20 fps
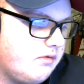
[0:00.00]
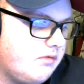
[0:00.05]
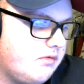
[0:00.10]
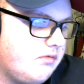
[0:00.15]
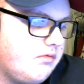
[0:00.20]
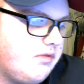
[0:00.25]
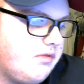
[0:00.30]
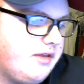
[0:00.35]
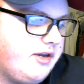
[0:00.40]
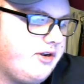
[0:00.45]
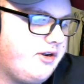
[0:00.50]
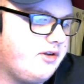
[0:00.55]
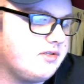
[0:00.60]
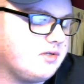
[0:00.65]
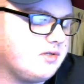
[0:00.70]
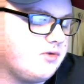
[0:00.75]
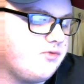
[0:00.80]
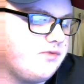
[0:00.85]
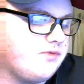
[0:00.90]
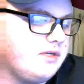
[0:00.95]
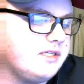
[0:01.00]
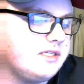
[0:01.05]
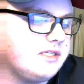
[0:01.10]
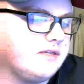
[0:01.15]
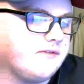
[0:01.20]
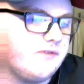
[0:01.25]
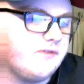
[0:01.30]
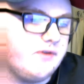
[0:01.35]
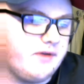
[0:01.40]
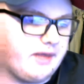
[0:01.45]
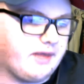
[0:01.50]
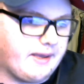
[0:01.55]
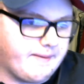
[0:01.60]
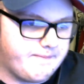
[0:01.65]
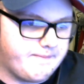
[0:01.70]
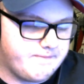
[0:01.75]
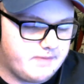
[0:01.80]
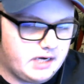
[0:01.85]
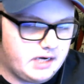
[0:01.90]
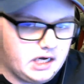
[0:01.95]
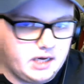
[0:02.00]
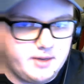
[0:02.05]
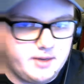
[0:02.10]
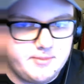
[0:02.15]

there's a reason for that. I